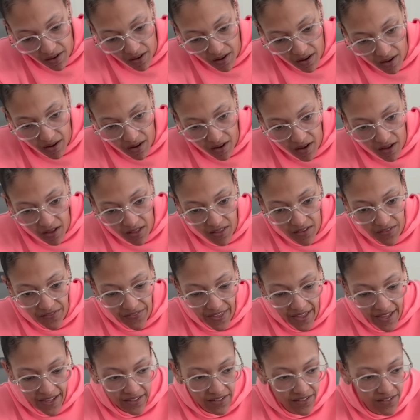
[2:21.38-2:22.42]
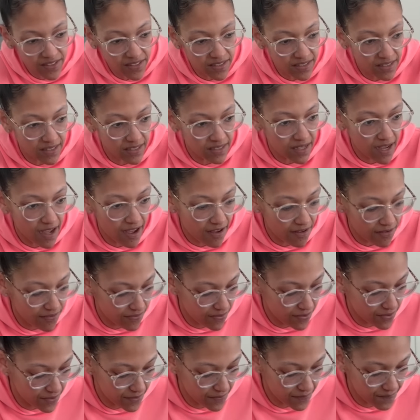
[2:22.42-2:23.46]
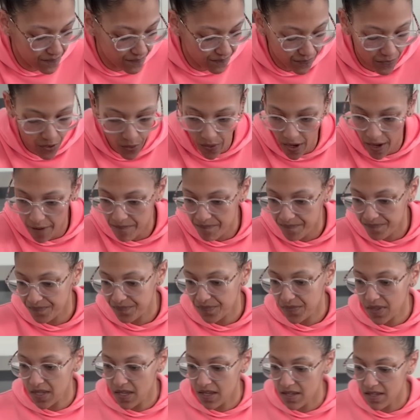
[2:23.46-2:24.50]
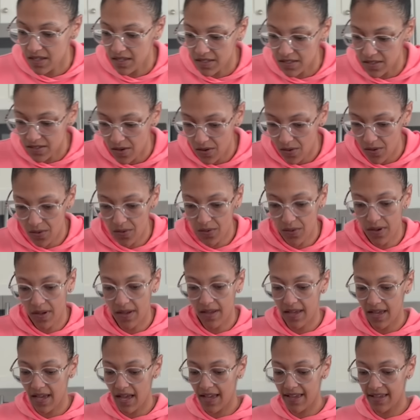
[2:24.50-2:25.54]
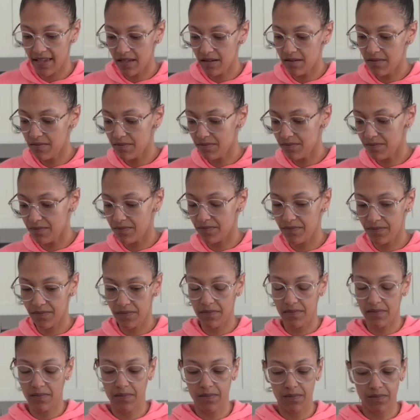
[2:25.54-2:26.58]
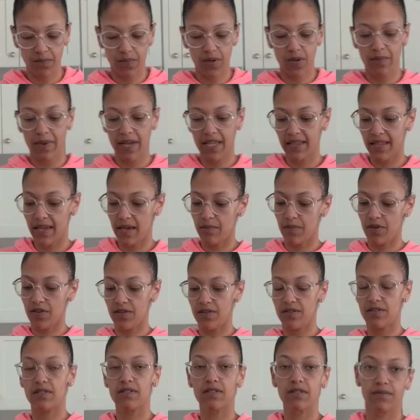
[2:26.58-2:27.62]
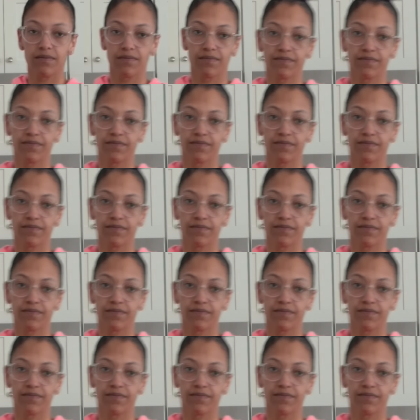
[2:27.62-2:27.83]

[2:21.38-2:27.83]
all of that good stuff. Okay, so I can put my labels.